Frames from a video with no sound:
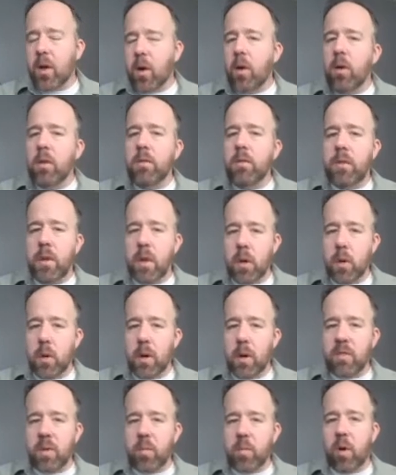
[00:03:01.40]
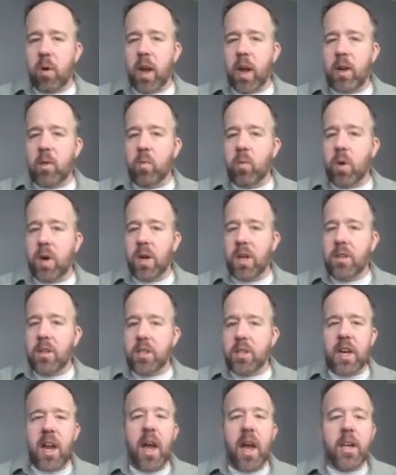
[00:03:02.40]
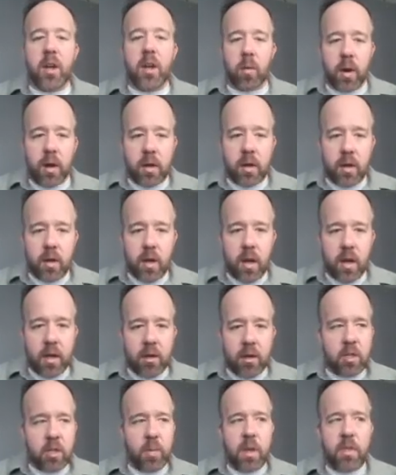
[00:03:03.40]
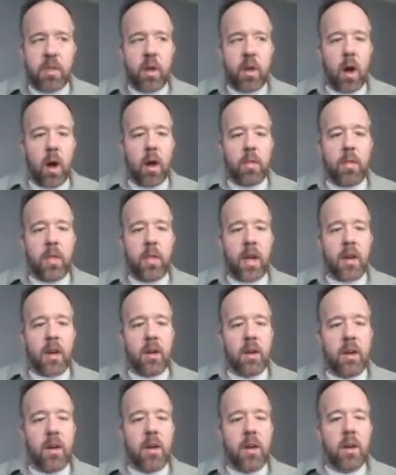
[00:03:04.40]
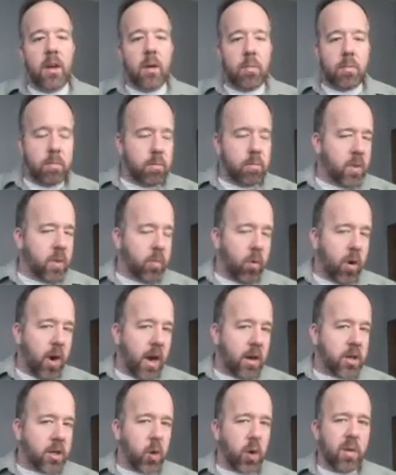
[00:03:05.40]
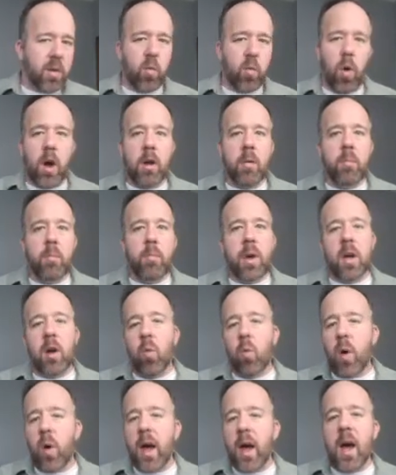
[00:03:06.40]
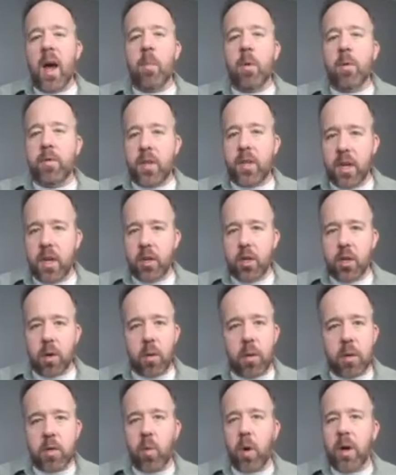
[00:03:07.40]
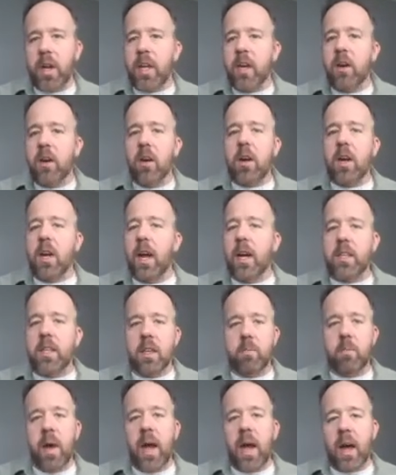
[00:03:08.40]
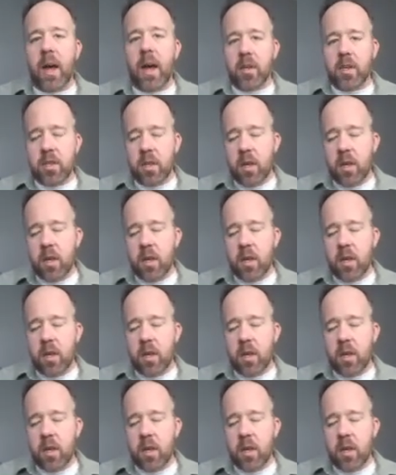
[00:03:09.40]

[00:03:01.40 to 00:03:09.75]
old view of the brain was inaccurate. It used to be thought that the brain is sort of one big web of tissue. It's one interconnected mass.